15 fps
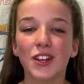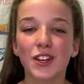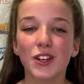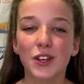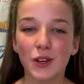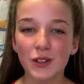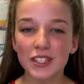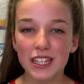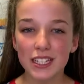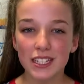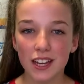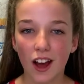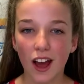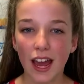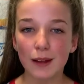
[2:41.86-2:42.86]
Use this
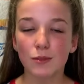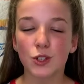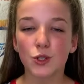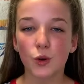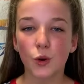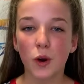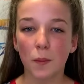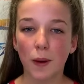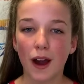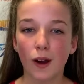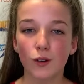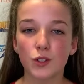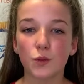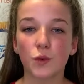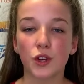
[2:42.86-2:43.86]
time to talk
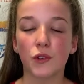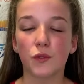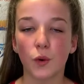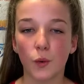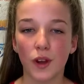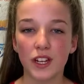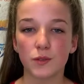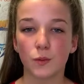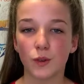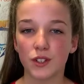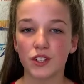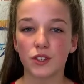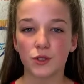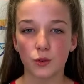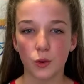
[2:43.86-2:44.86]
about what you've always
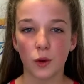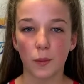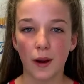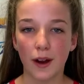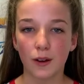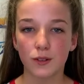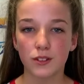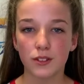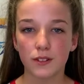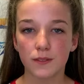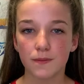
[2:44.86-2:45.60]
wanted to talk about.